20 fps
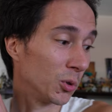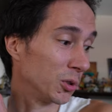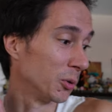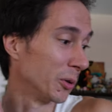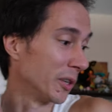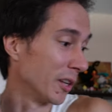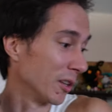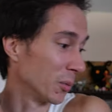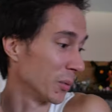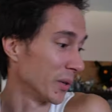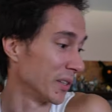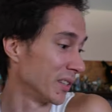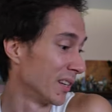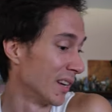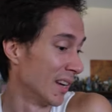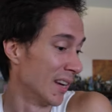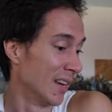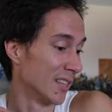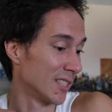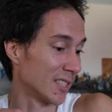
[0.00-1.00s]
we'll do another one
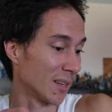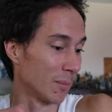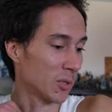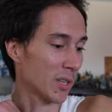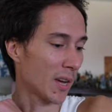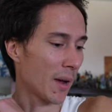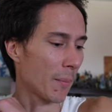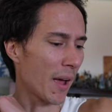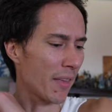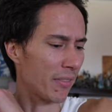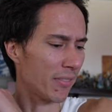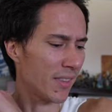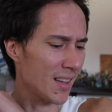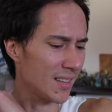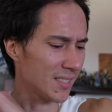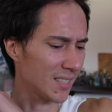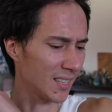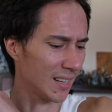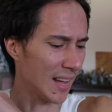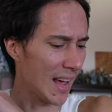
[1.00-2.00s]
sometime. I
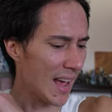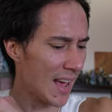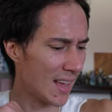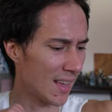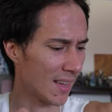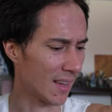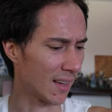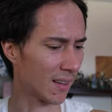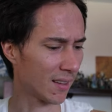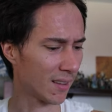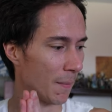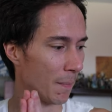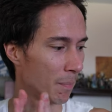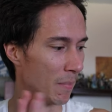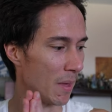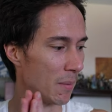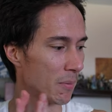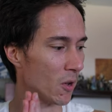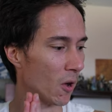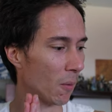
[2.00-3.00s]
think today,
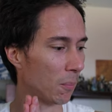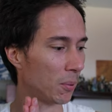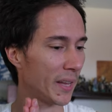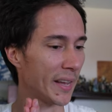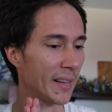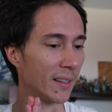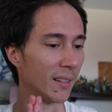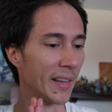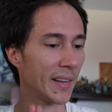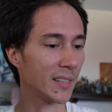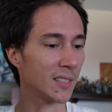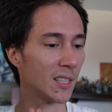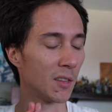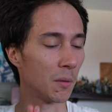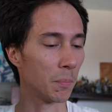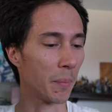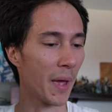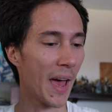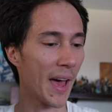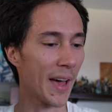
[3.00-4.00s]
maybe I'll play Link to
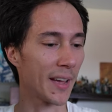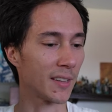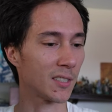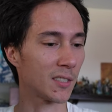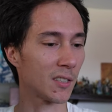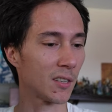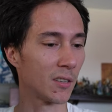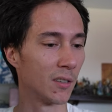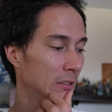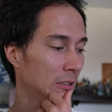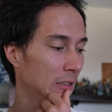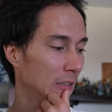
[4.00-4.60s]
the Past.